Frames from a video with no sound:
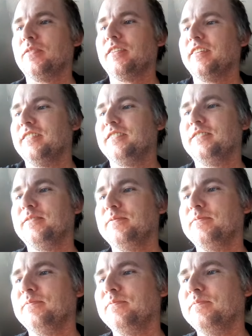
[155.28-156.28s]

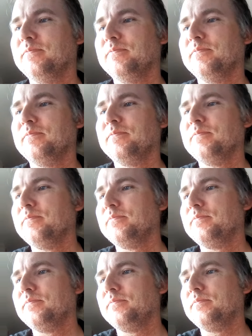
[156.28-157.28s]

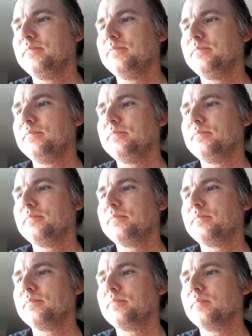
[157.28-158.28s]

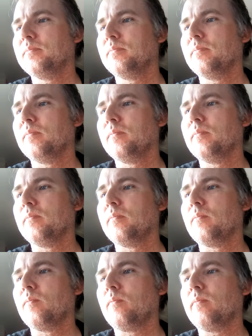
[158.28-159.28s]

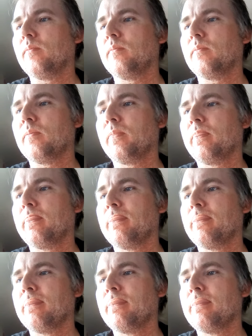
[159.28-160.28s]

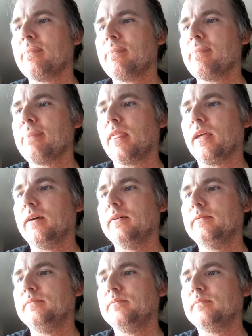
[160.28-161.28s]
Nobody speaks.